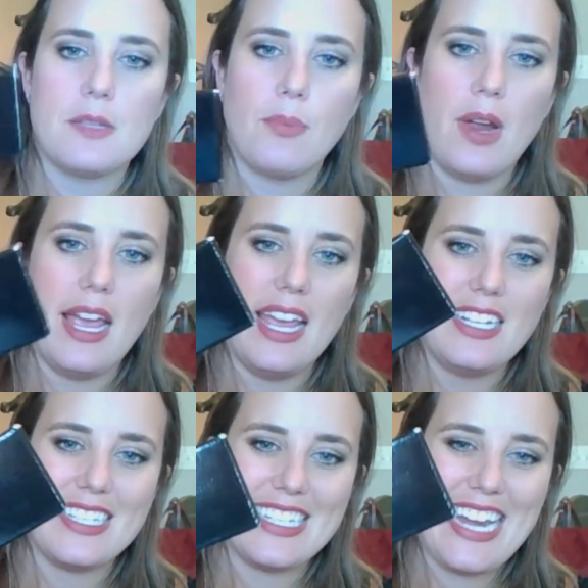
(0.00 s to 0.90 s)
Spray,
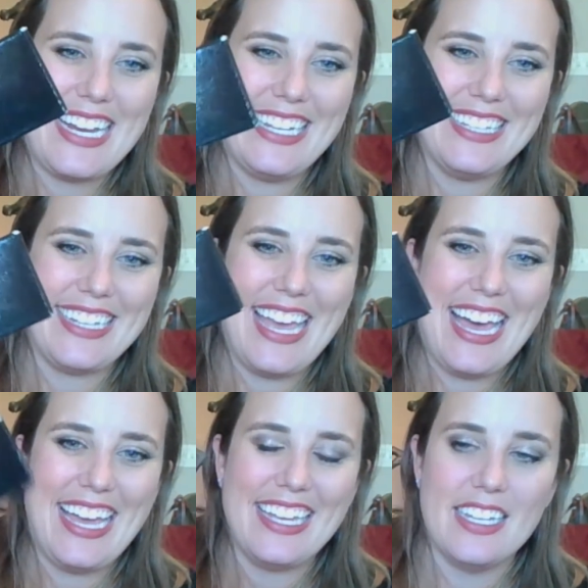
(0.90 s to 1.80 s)
just a tiny little
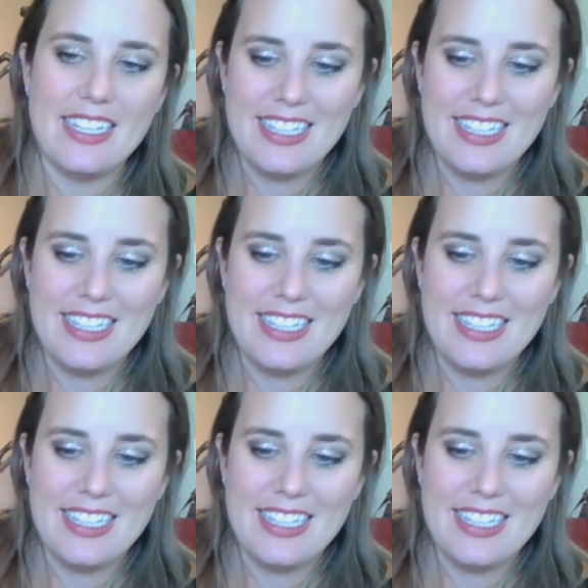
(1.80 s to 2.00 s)
guy.